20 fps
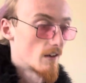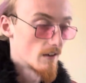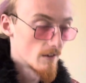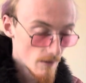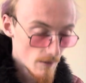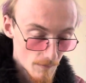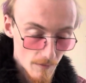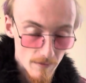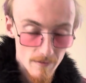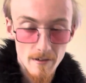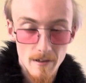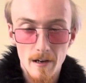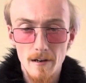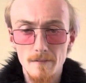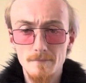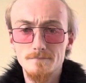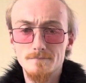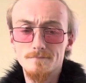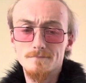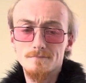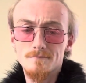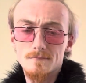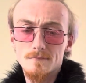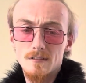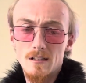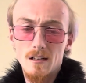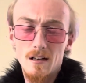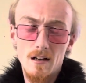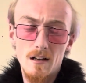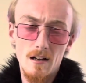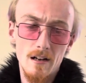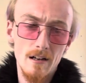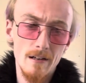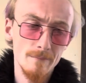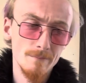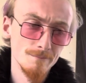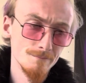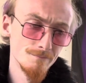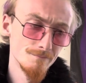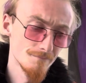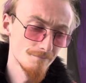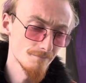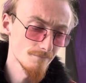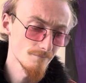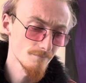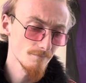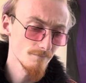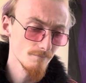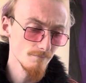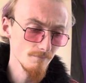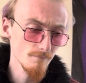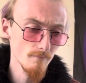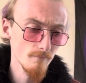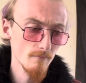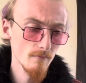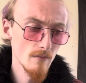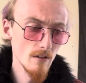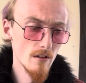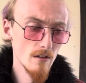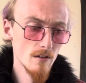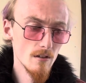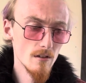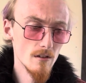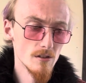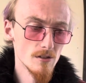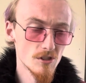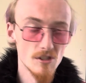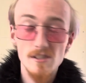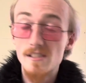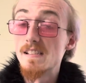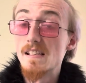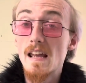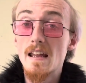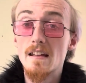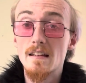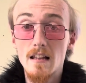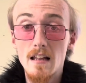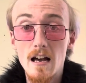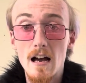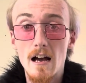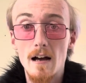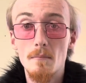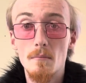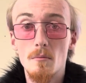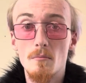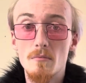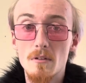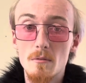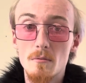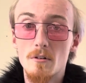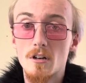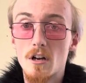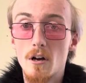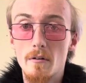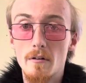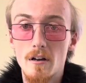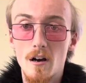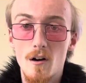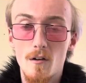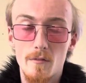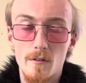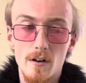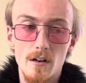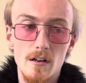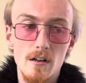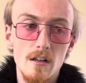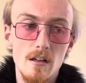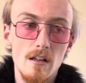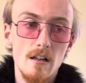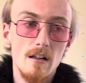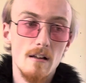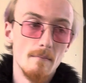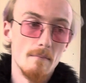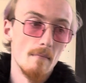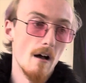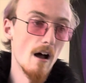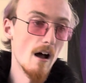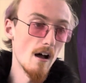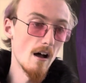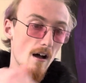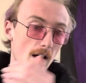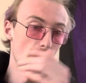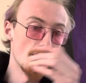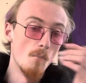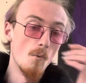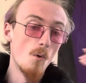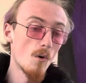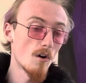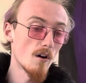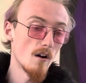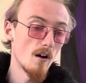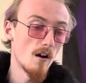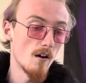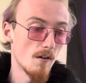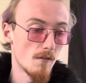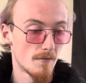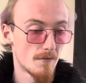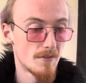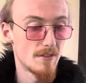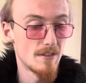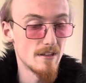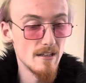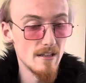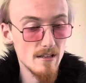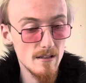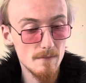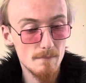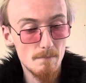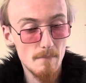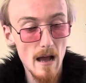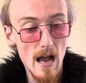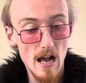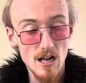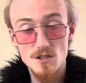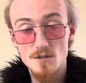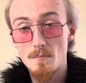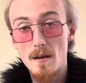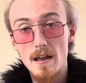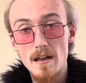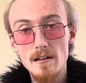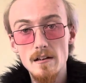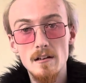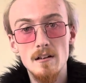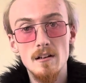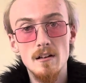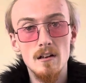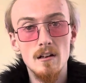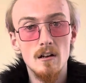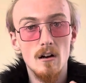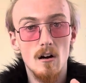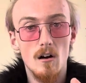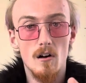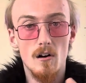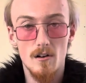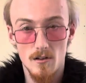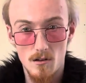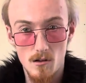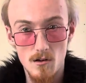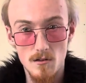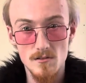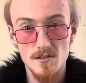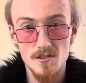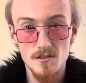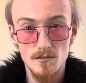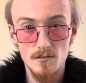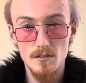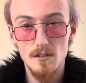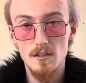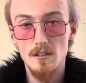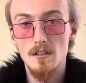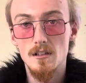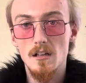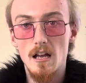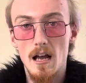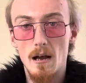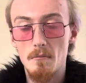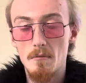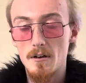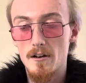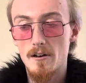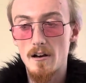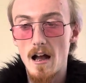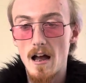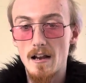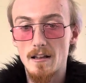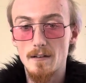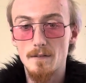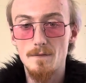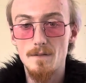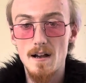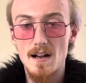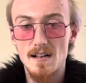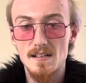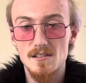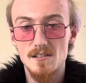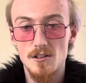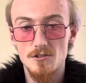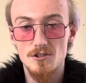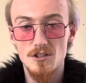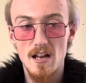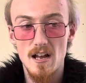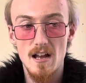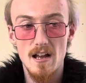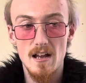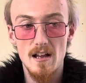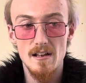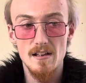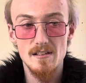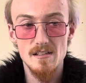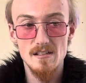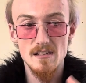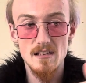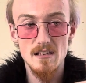Enough on that. Um, so today in lab, we were going over uh, more of the patch bay on a console, and we were adding effects such as